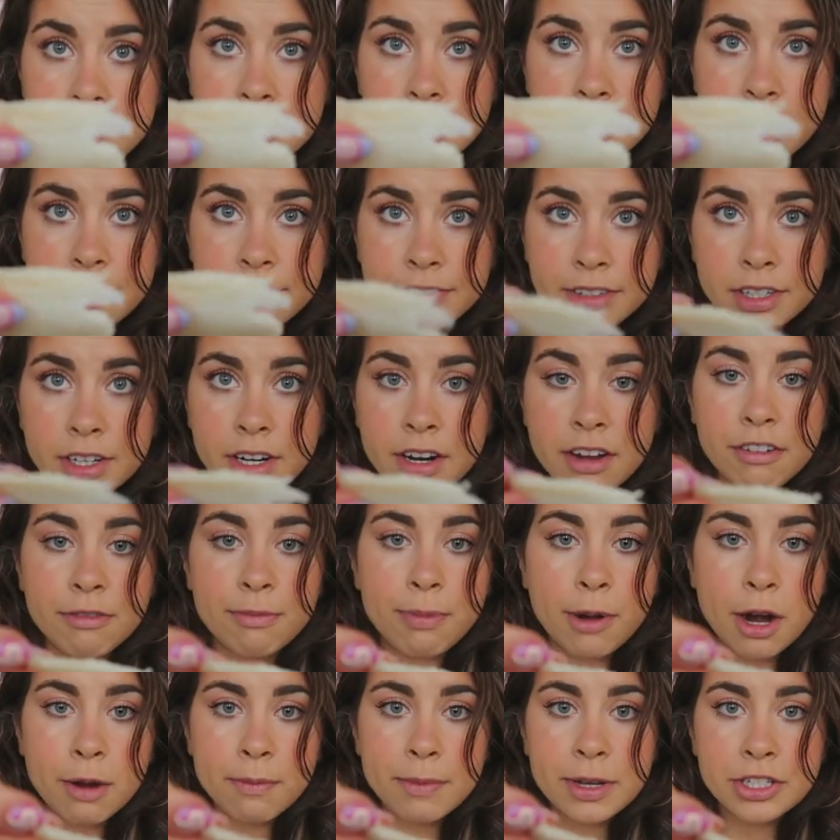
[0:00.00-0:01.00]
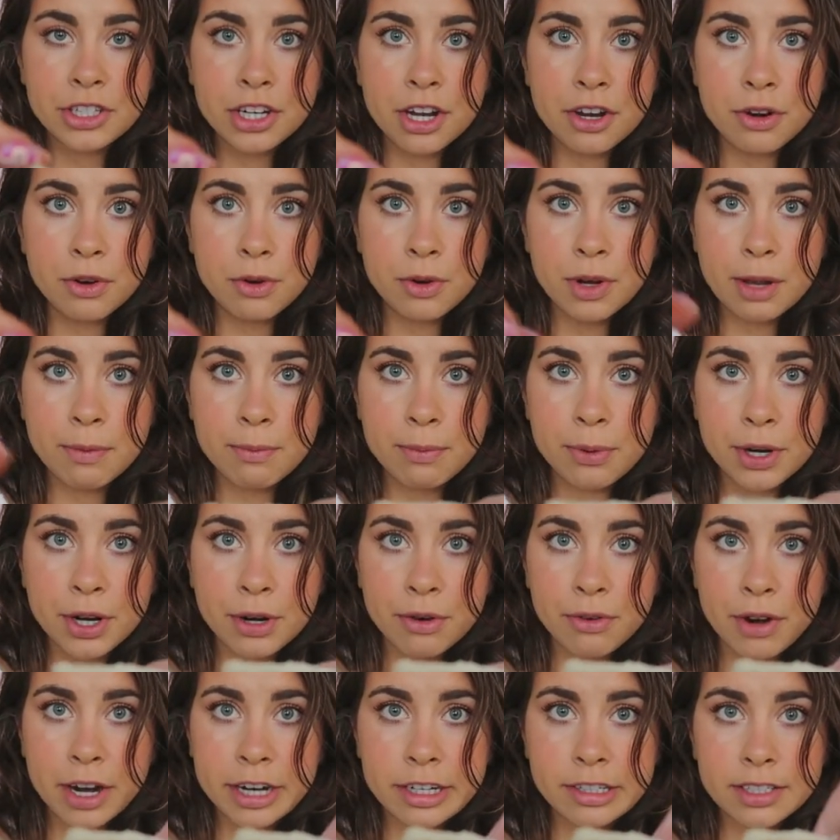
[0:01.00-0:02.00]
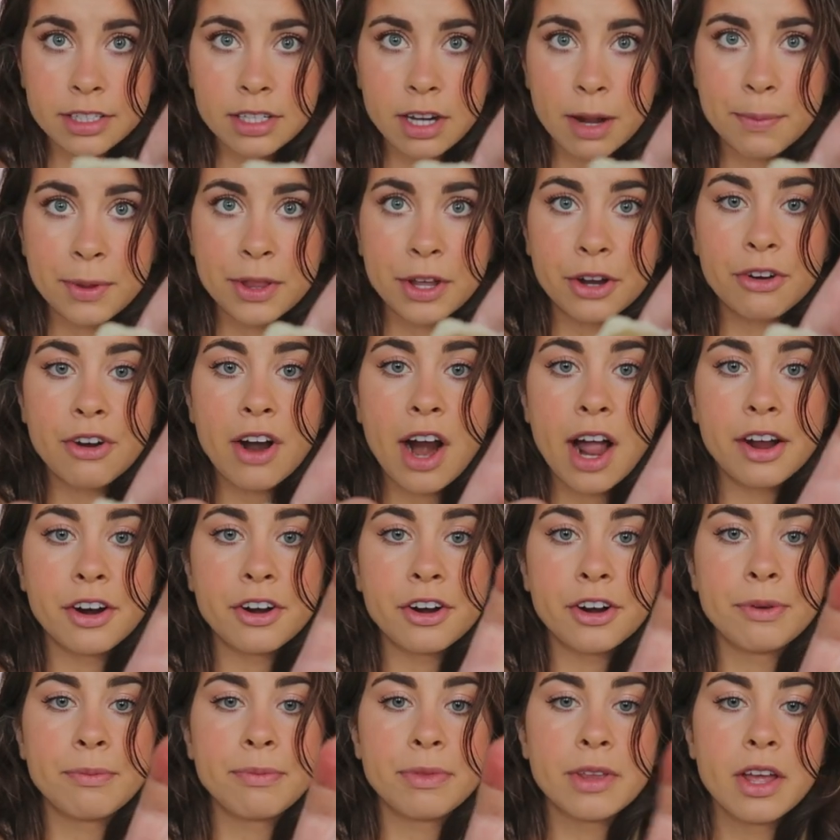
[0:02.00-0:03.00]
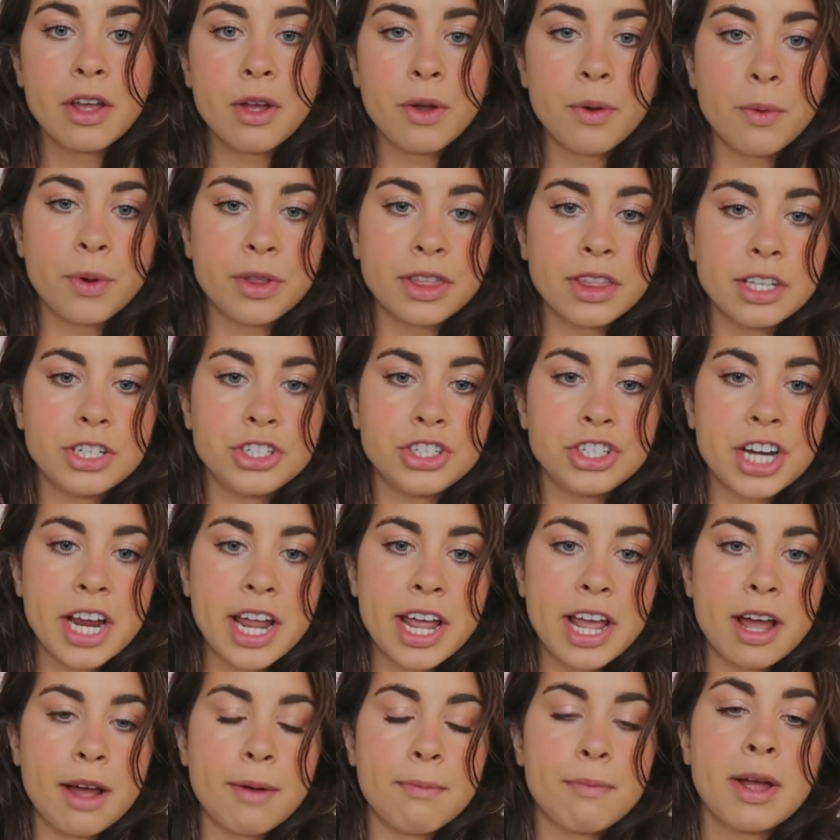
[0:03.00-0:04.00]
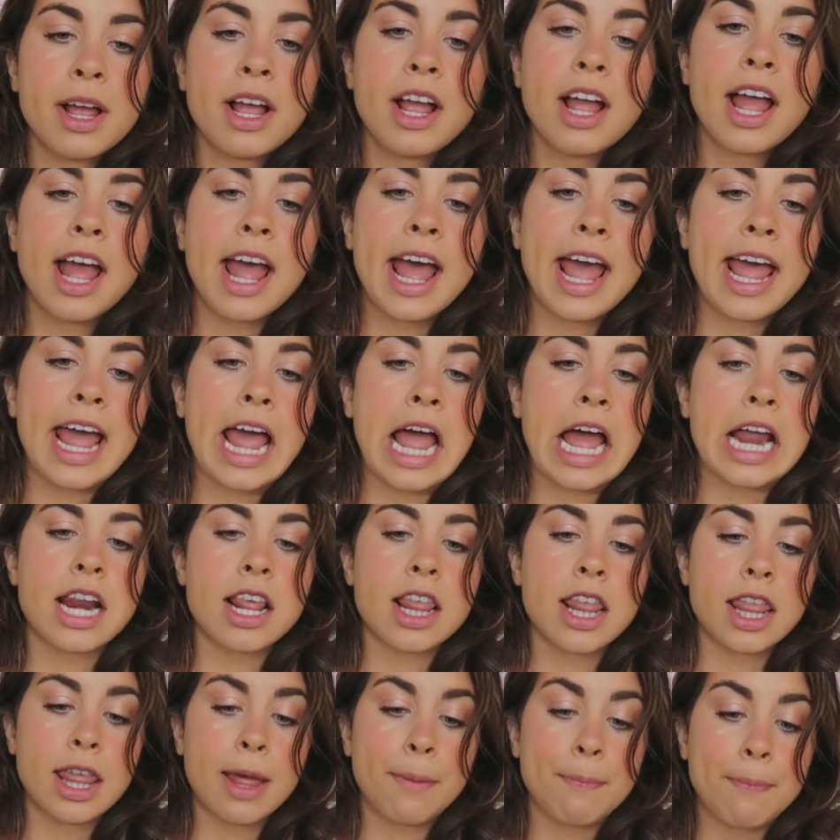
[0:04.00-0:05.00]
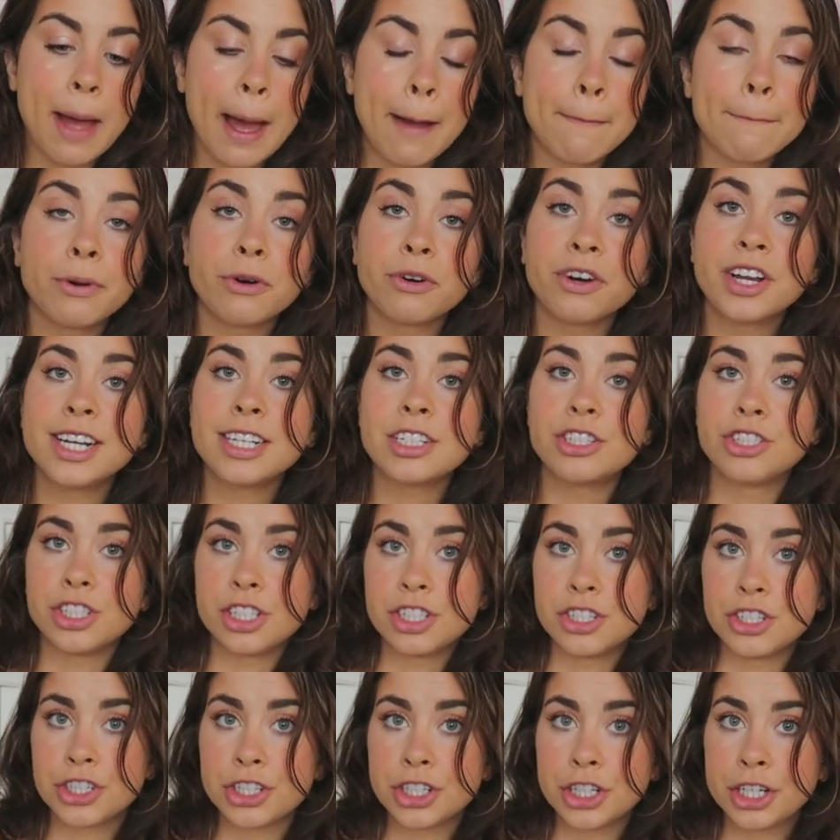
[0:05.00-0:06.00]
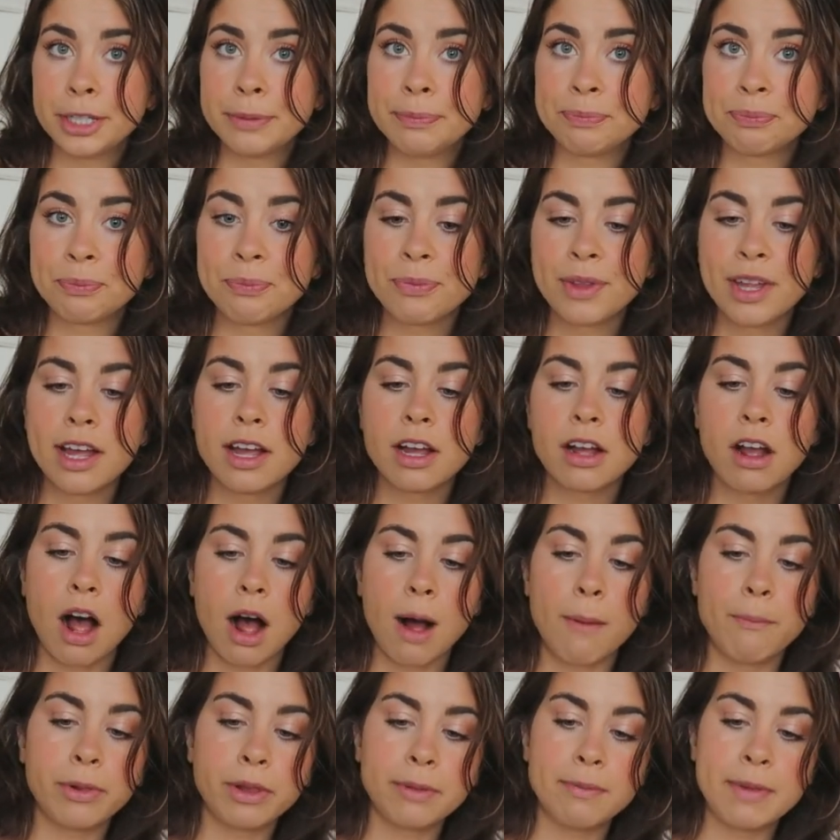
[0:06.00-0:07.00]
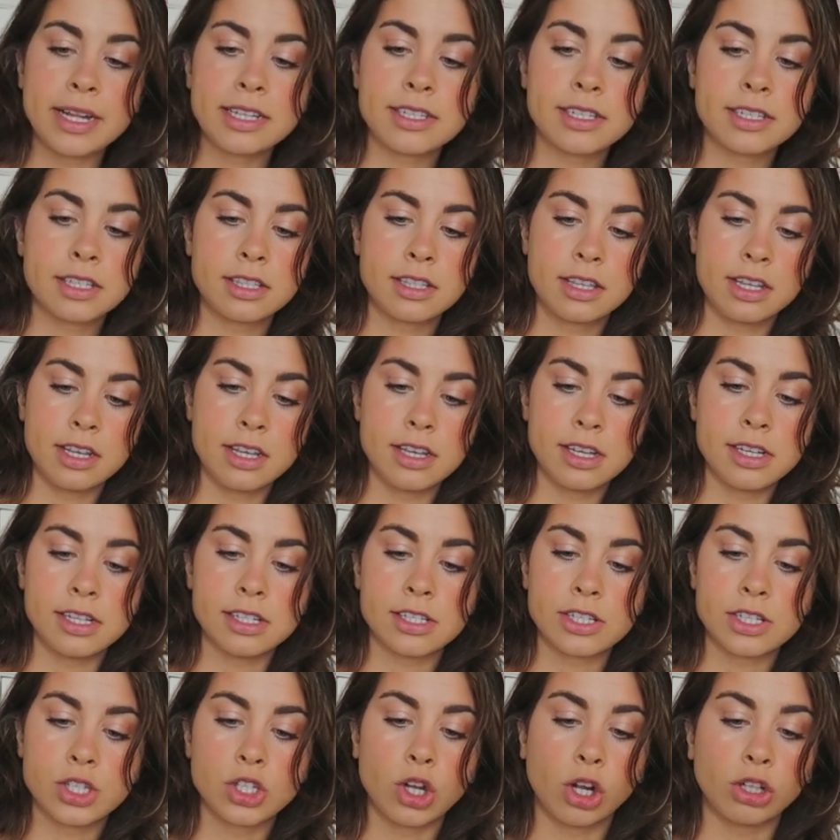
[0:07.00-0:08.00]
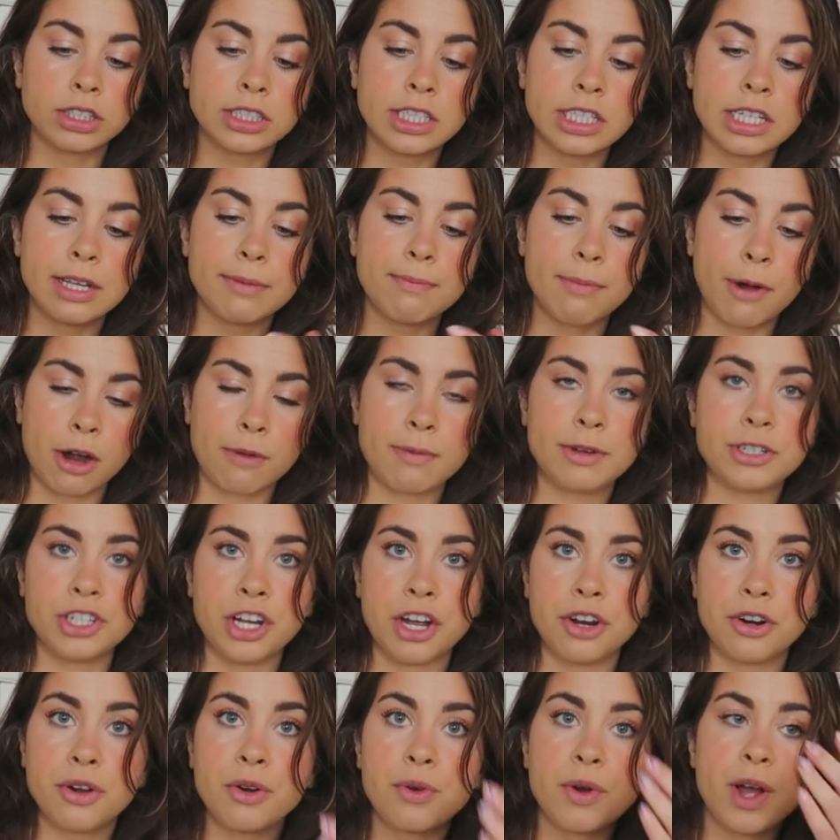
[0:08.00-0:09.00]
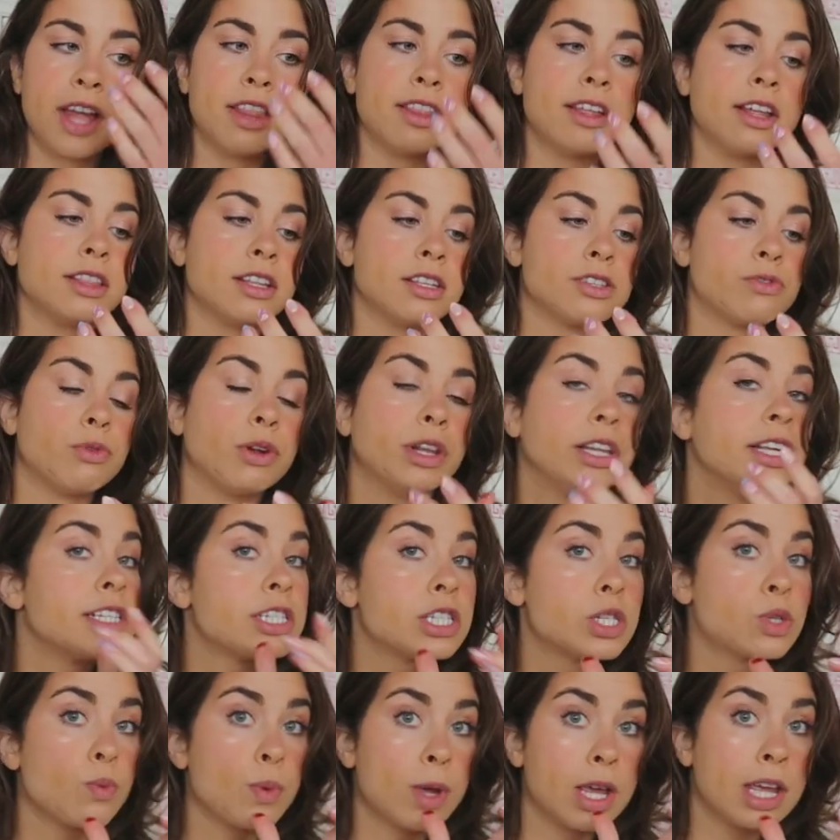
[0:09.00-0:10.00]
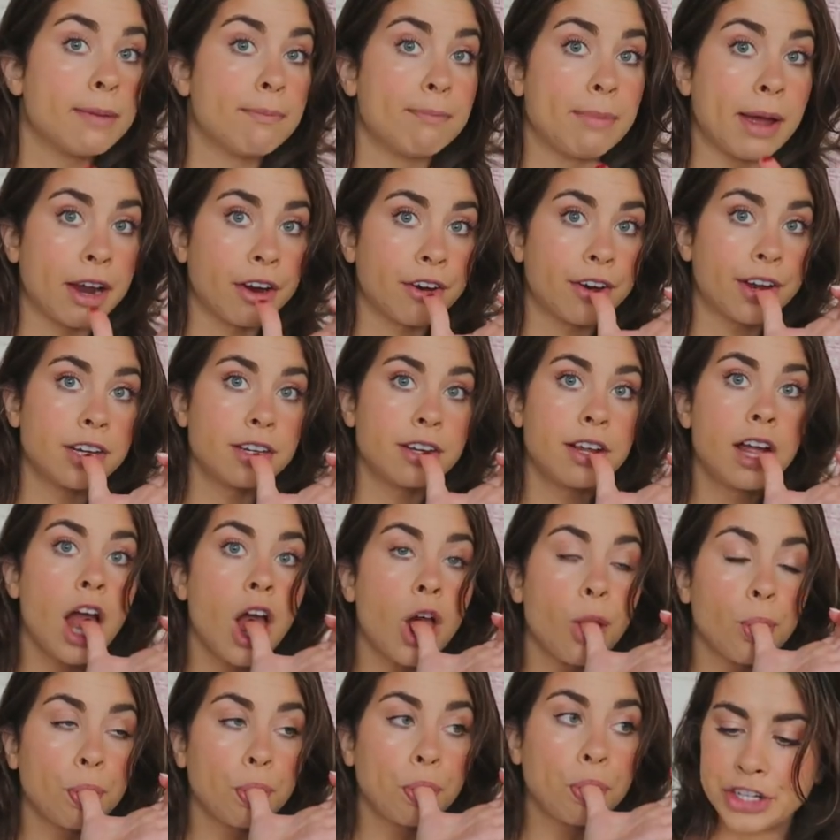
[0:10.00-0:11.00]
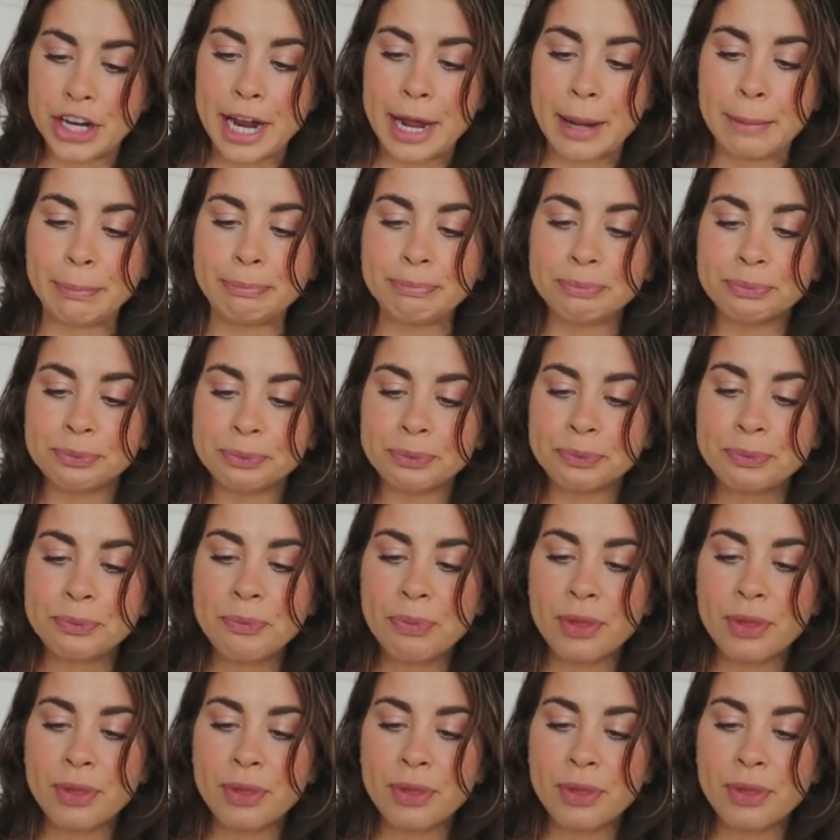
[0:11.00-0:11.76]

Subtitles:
sliver of parmigiano and put it right on top of the cracker with the jam, and the peppery ginger complements the salty parmigiano and then the really sweet berry jam,